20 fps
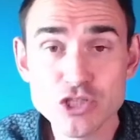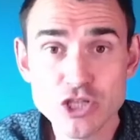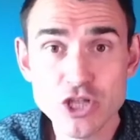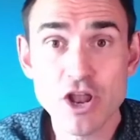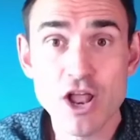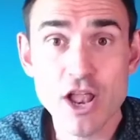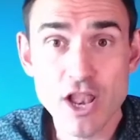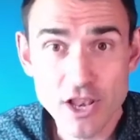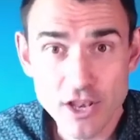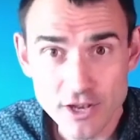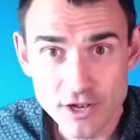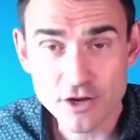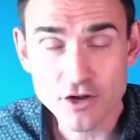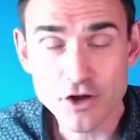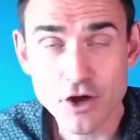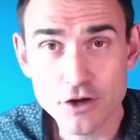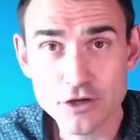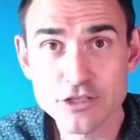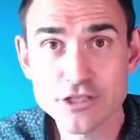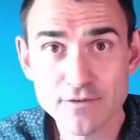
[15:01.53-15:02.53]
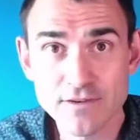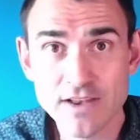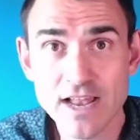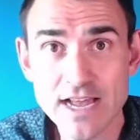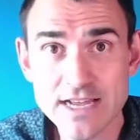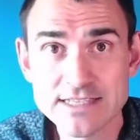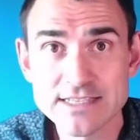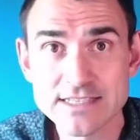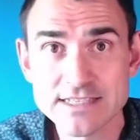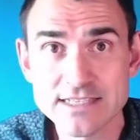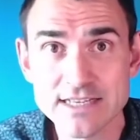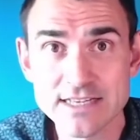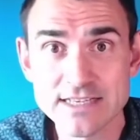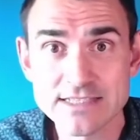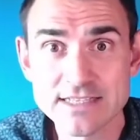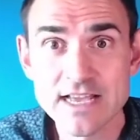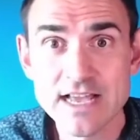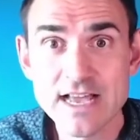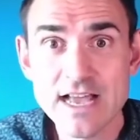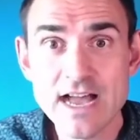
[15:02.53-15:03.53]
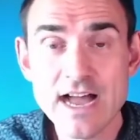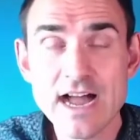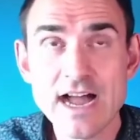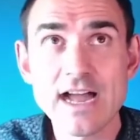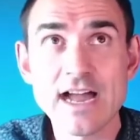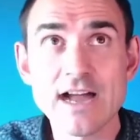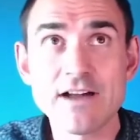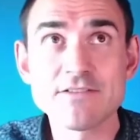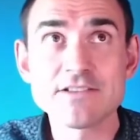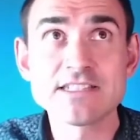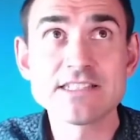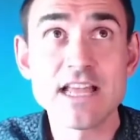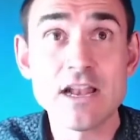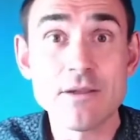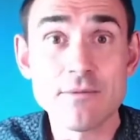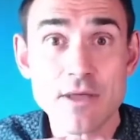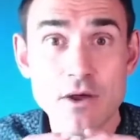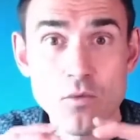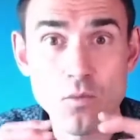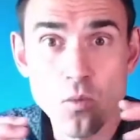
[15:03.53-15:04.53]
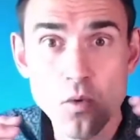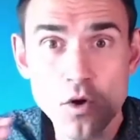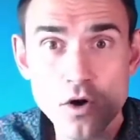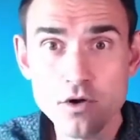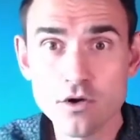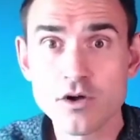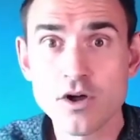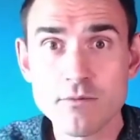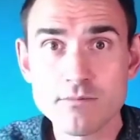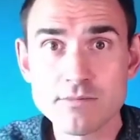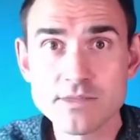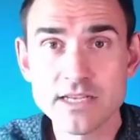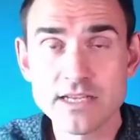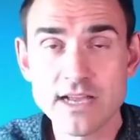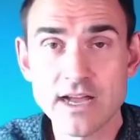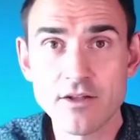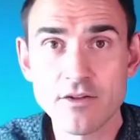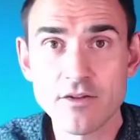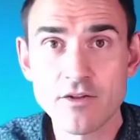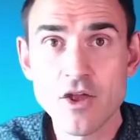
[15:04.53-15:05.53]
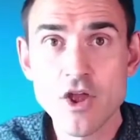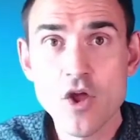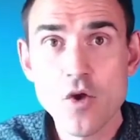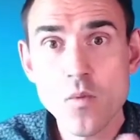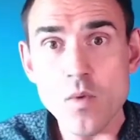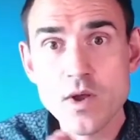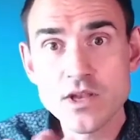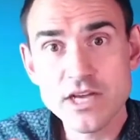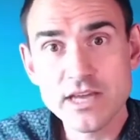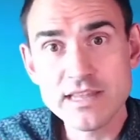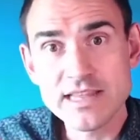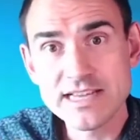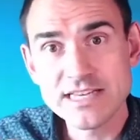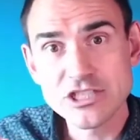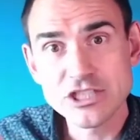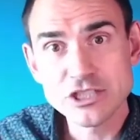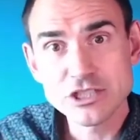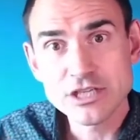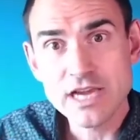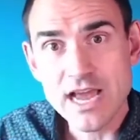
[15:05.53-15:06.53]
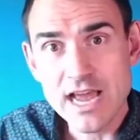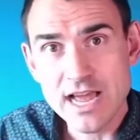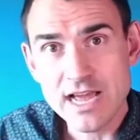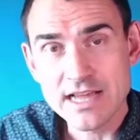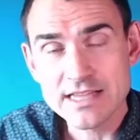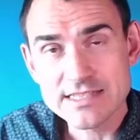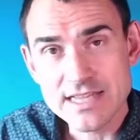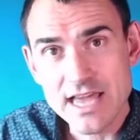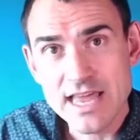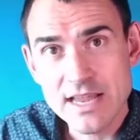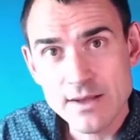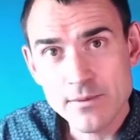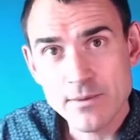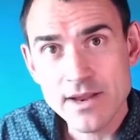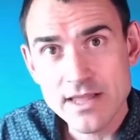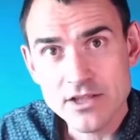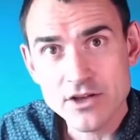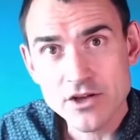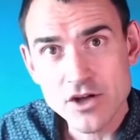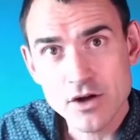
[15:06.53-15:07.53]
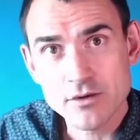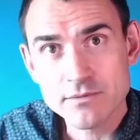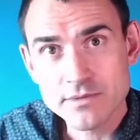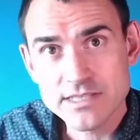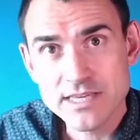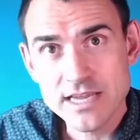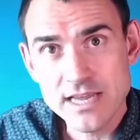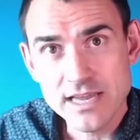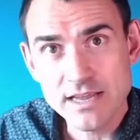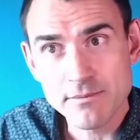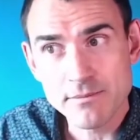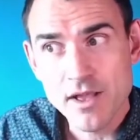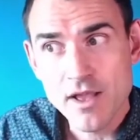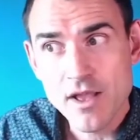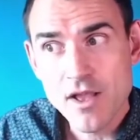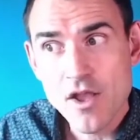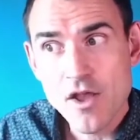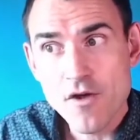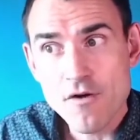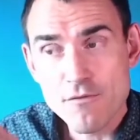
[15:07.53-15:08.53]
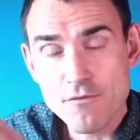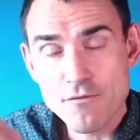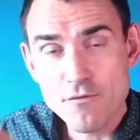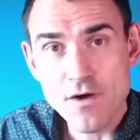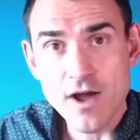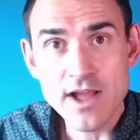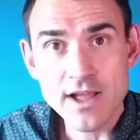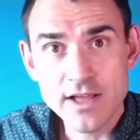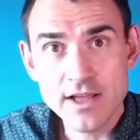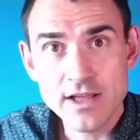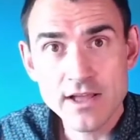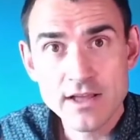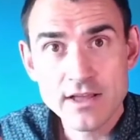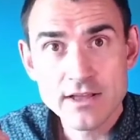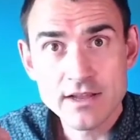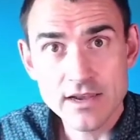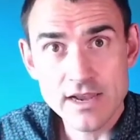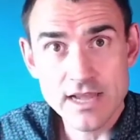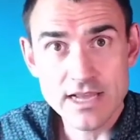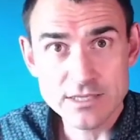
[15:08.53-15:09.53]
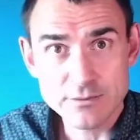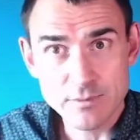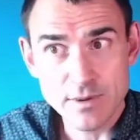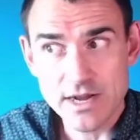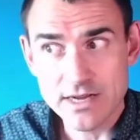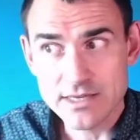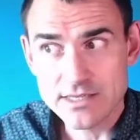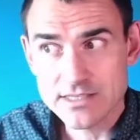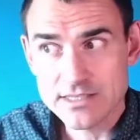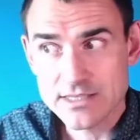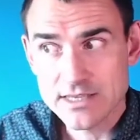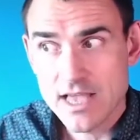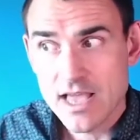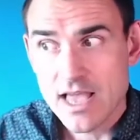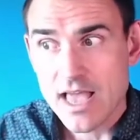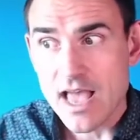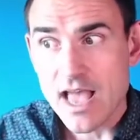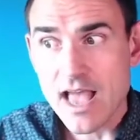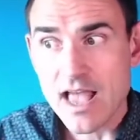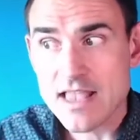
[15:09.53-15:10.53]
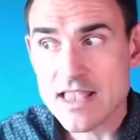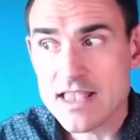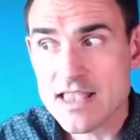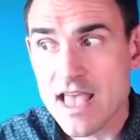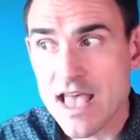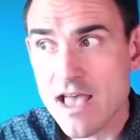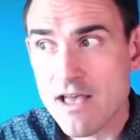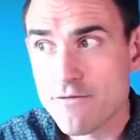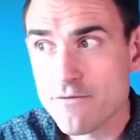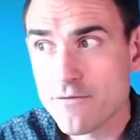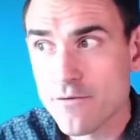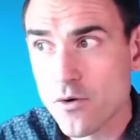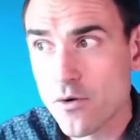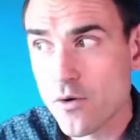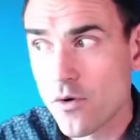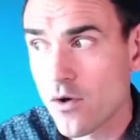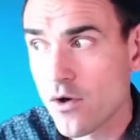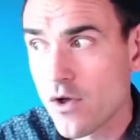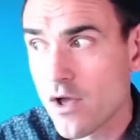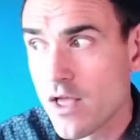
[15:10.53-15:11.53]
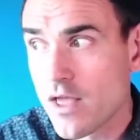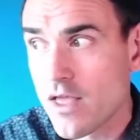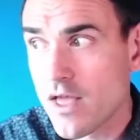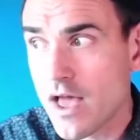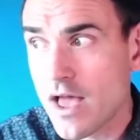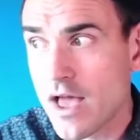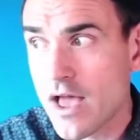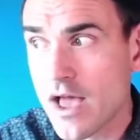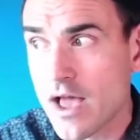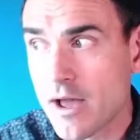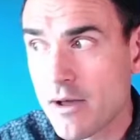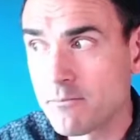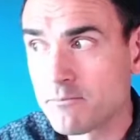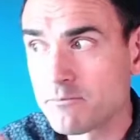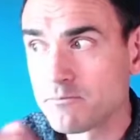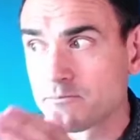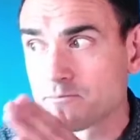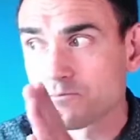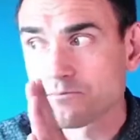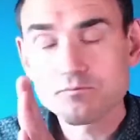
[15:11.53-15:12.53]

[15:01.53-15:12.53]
the cost of licenses, I have set up that one comms account, which I then share to anyone in the comms team via LastPass, and therefore I